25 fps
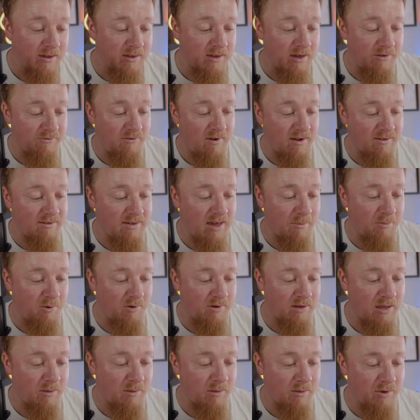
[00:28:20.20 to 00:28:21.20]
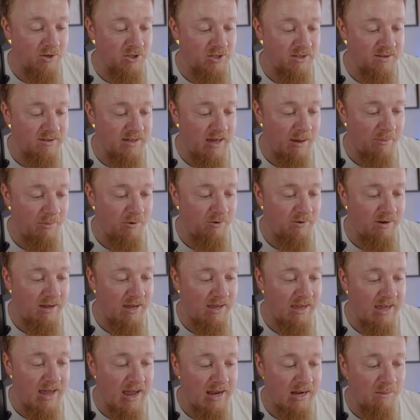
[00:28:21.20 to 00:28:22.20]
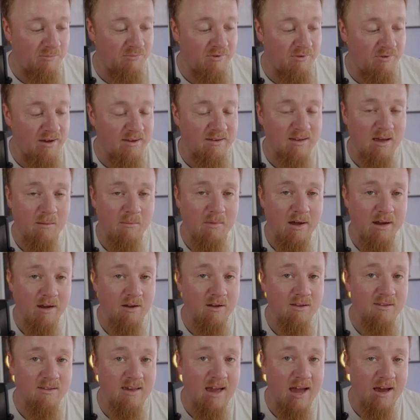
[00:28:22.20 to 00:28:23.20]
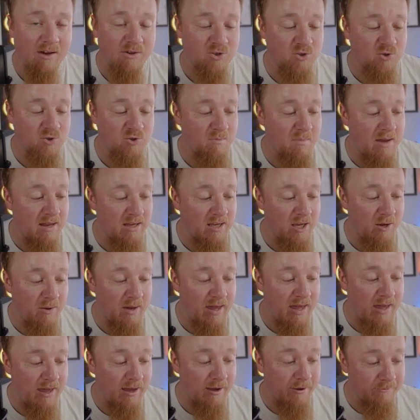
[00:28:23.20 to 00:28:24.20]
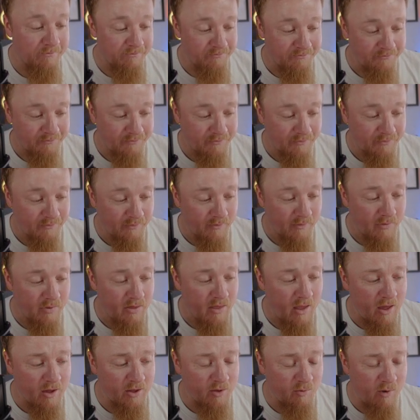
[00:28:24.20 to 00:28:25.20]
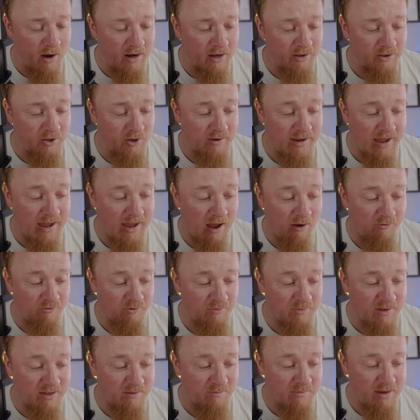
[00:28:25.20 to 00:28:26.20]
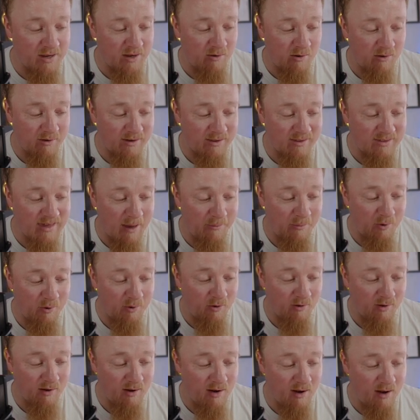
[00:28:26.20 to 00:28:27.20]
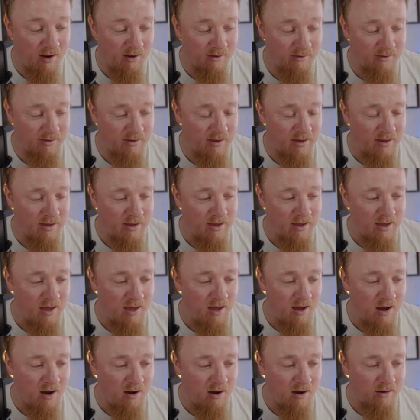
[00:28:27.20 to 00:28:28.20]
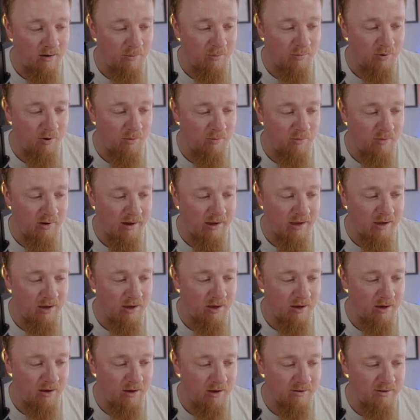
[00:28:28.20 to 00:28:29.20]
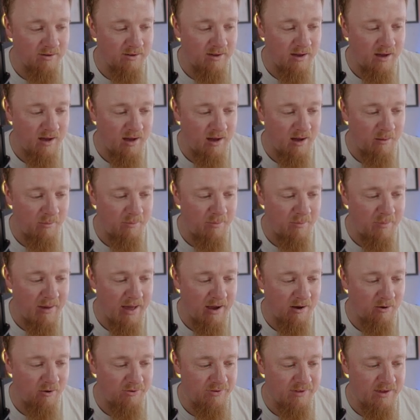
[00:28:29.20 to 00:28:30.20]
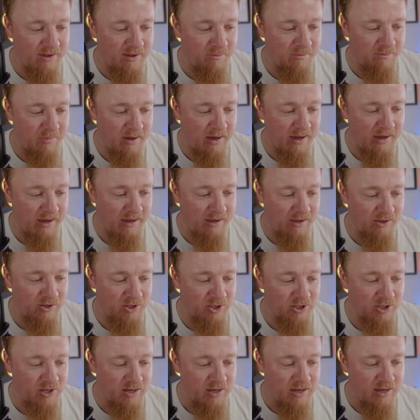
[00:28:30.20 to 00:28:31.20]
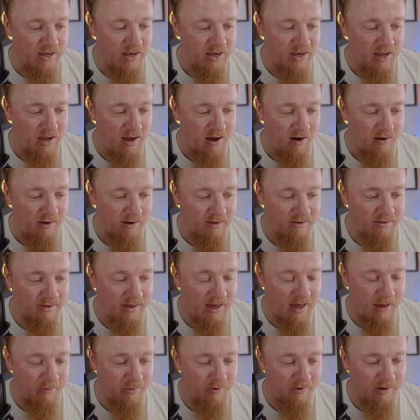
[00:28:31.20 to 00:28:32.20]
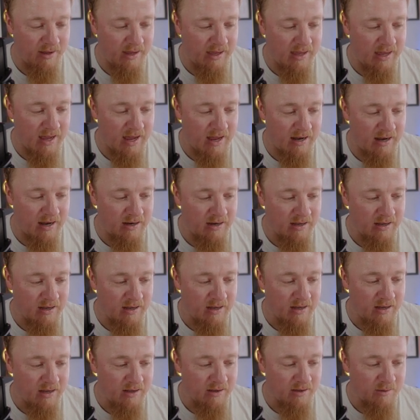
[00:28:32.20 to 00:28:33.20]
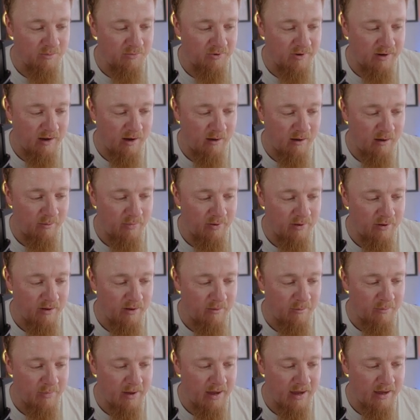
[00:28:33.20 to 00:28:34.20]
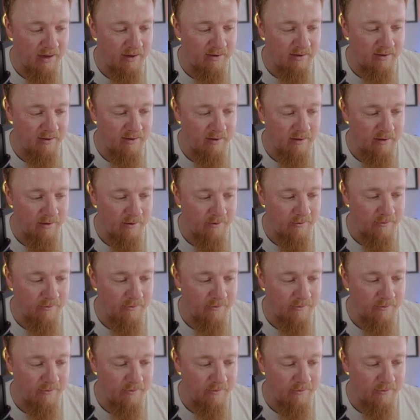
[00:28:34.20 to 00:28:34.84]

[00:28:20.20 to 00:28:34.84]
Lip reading: So if I tap on the image and tap on it again, it brings up my contextual menu here. What I can do now from this menu, I'm going to tap on cut. I'm going to put my cursor up back on this page. I'm going to tap on it again, bring up paste.